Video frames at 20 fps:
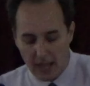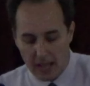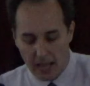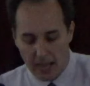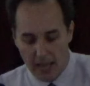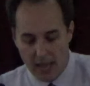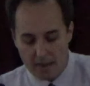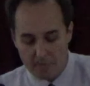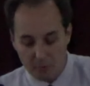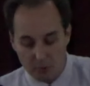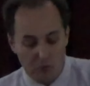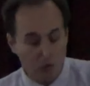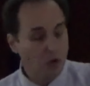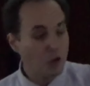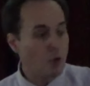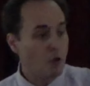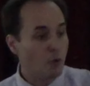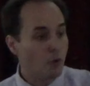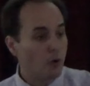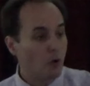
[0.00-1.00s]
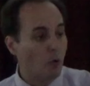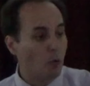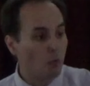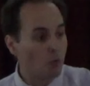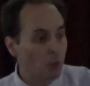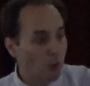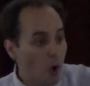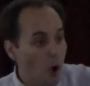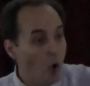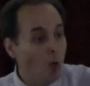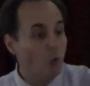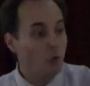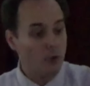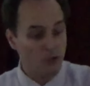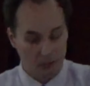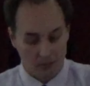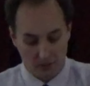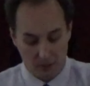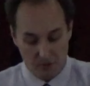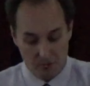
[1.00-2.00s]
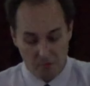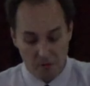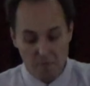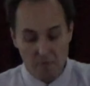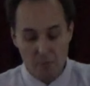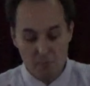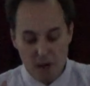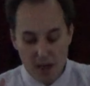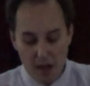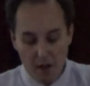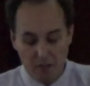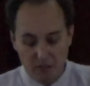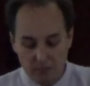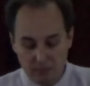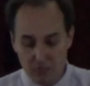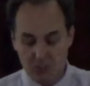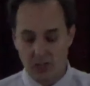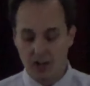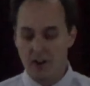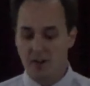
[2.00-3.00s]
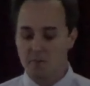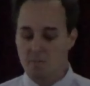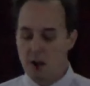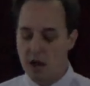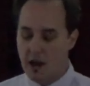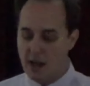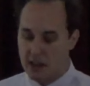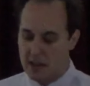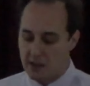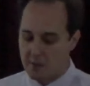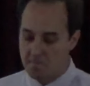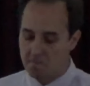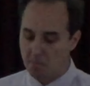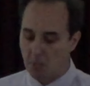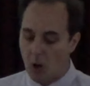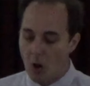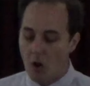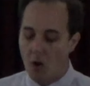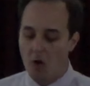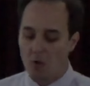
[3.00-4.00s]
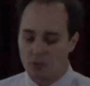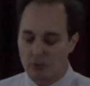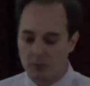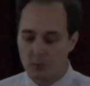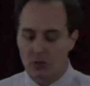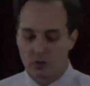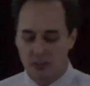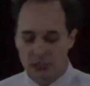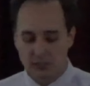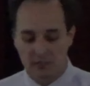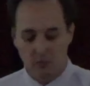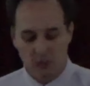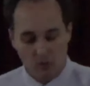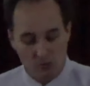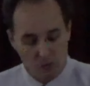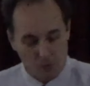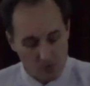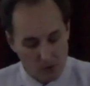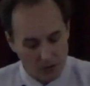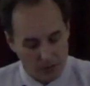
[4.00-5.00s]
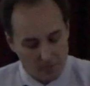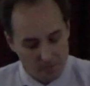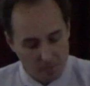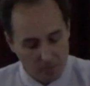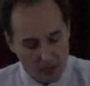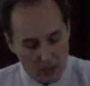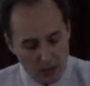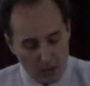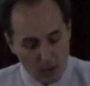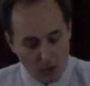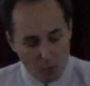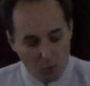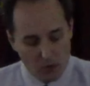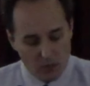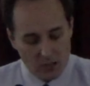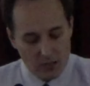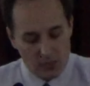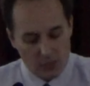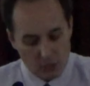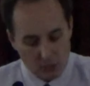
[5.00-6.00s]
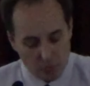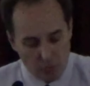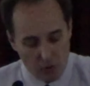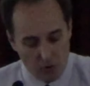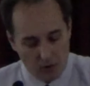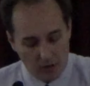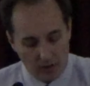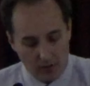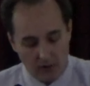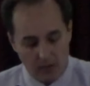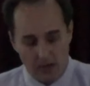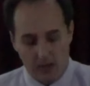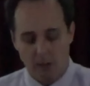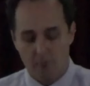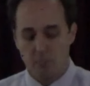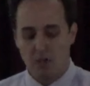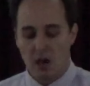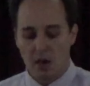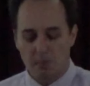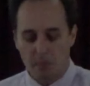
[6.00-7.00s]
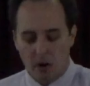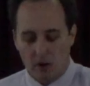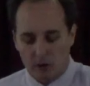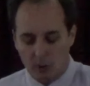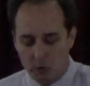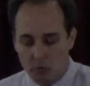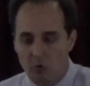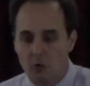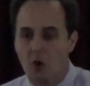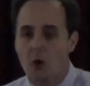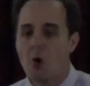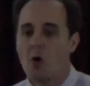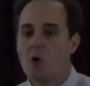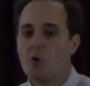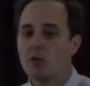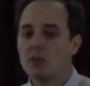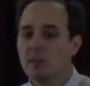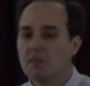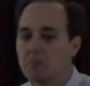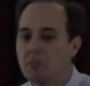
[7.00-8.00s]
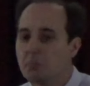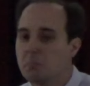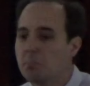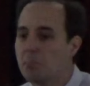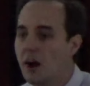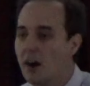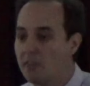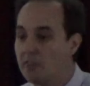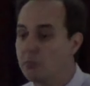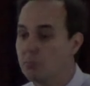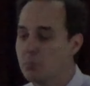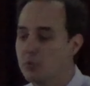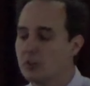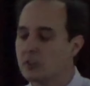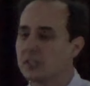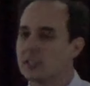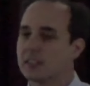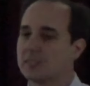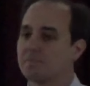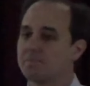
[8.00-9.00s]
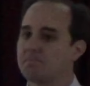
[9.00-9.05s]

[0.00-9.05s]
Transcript: And Baruch wrote from the mouth of Jeremiah all the words of the Lord, which he had spoken unto him upon a roll of, the, of a book